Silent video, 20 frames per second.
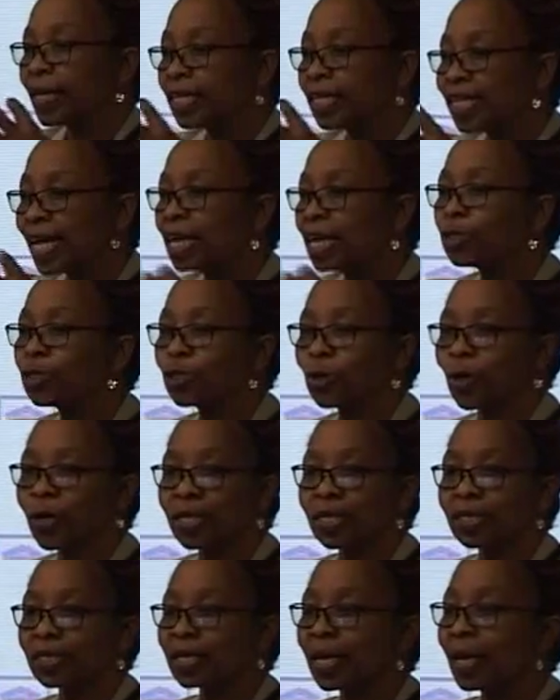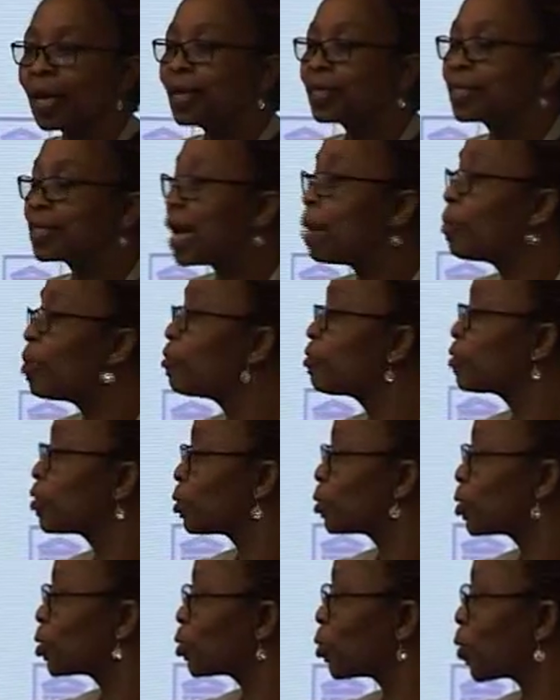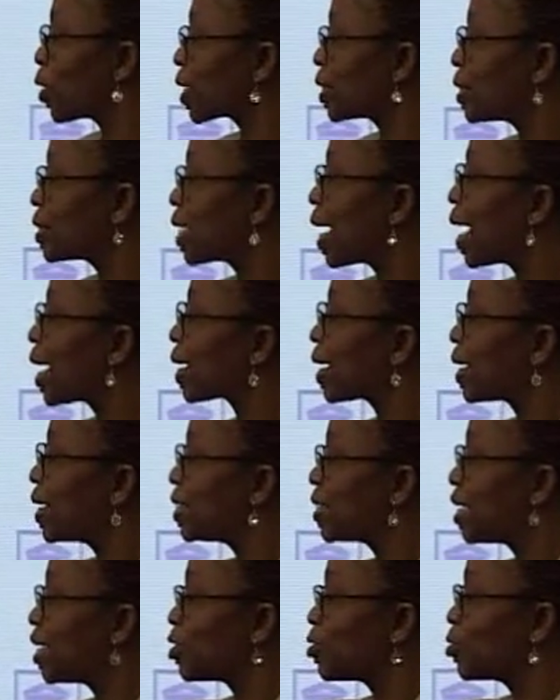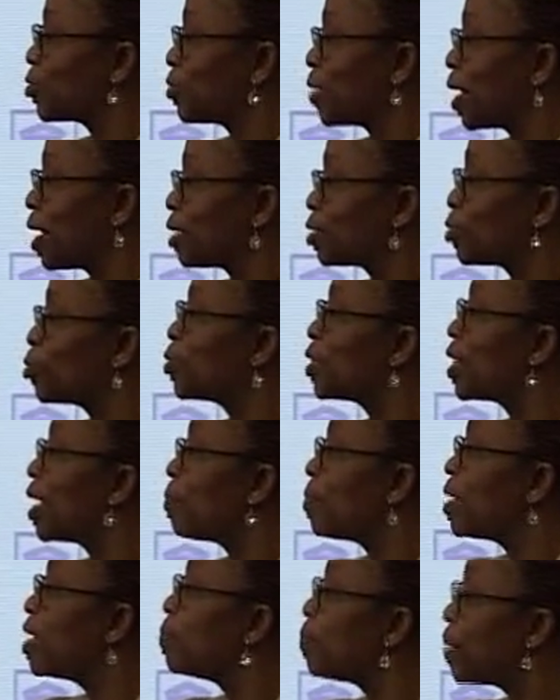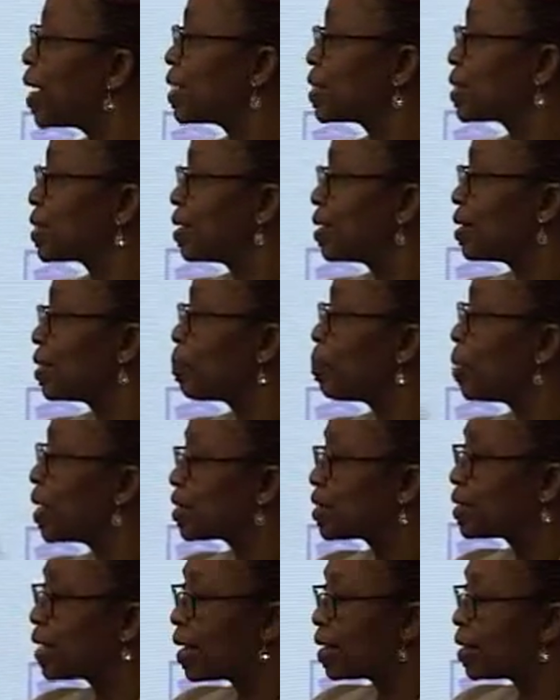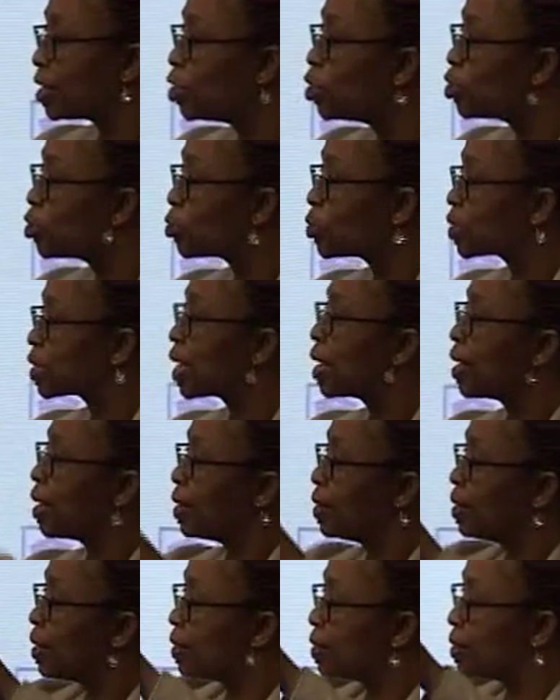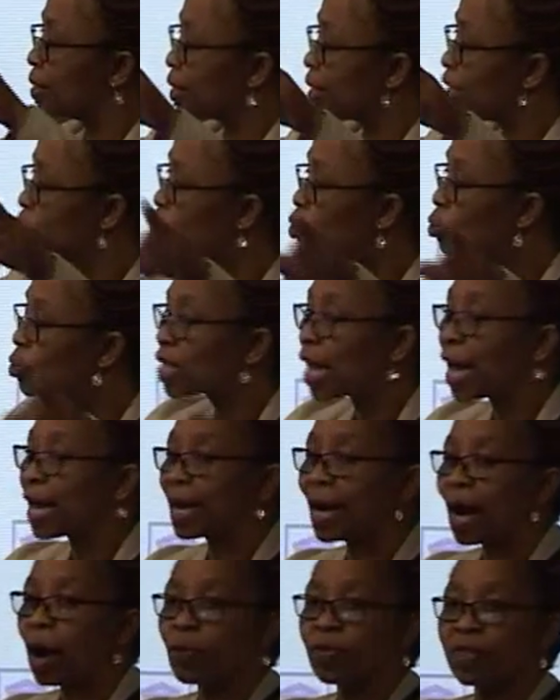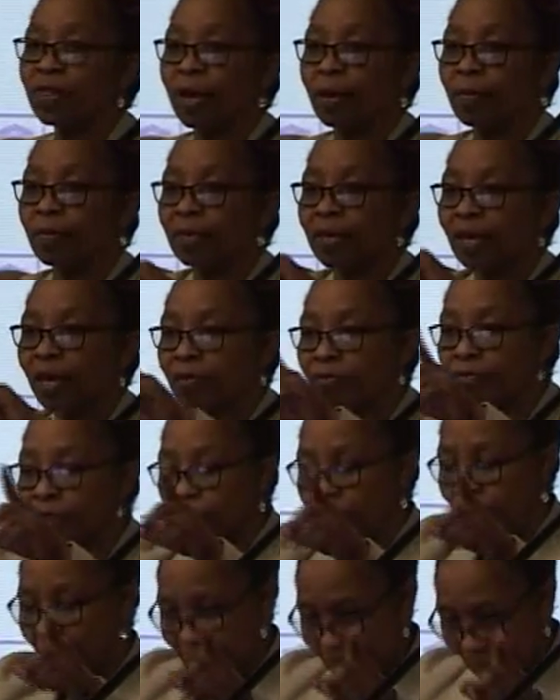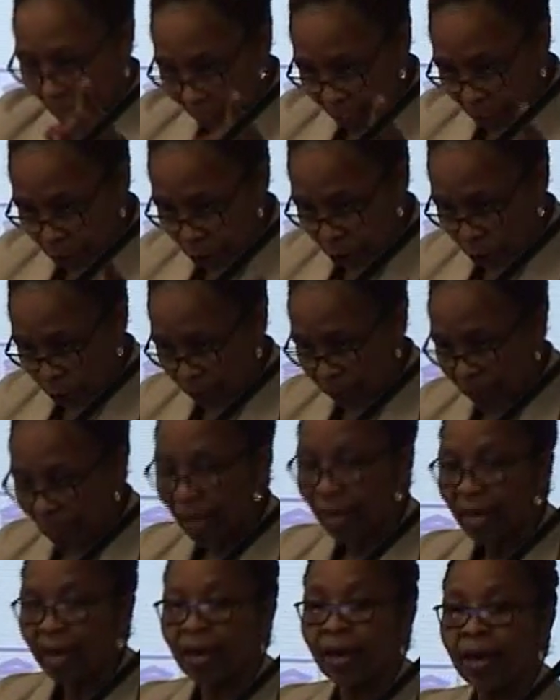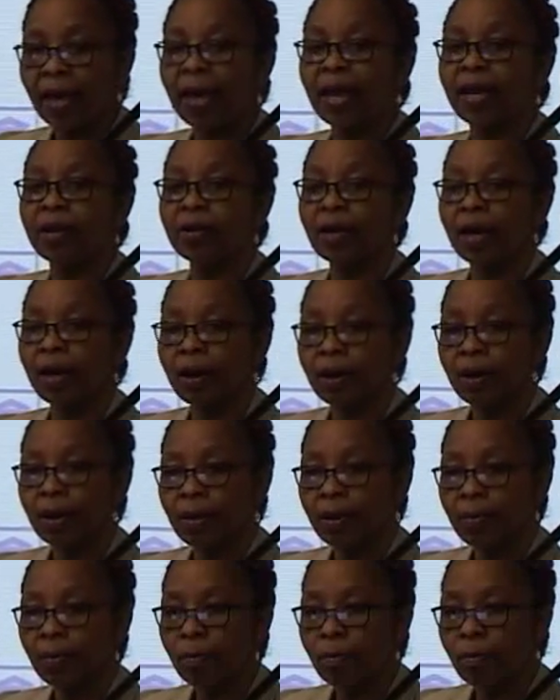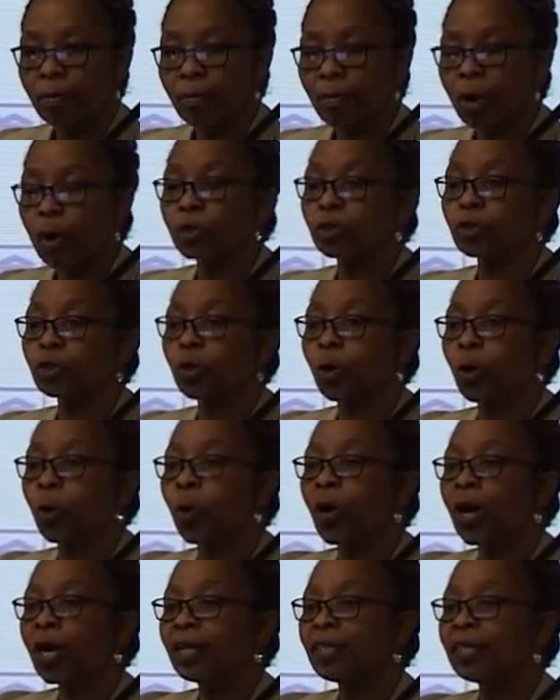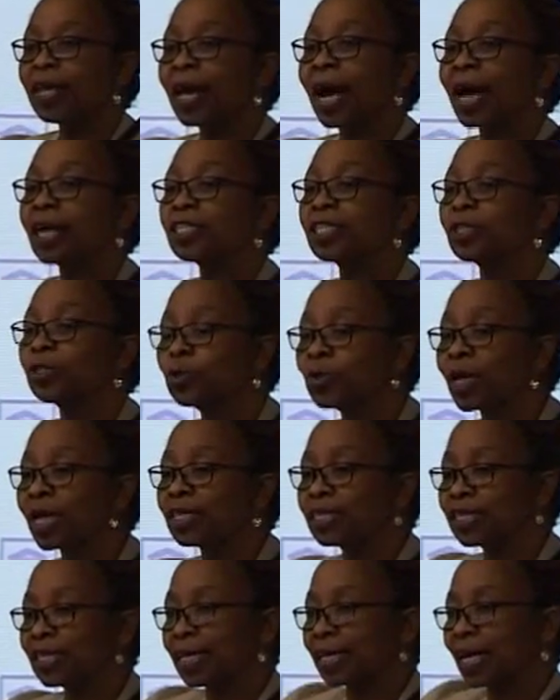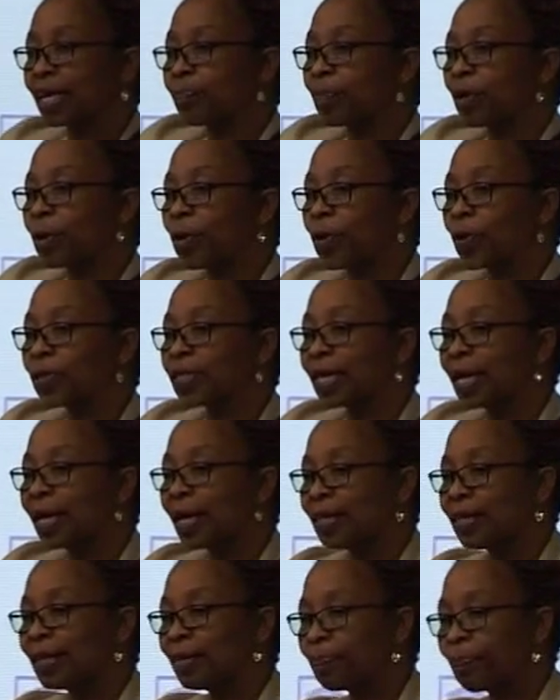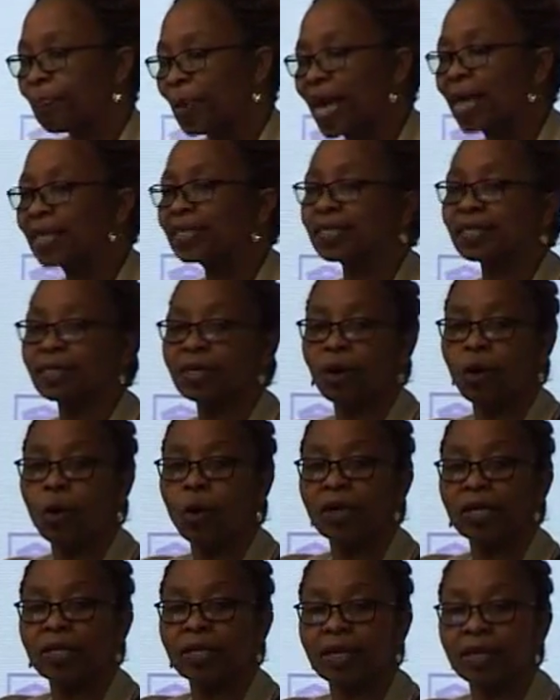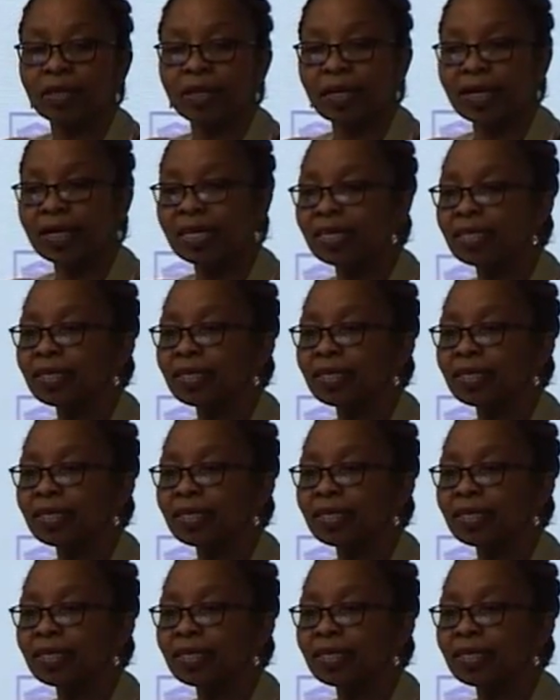they tell stories, some of those stories are related to them in person, the personal issues, the issues around them, the environmental issues. And more so, they are student-centered because the person or the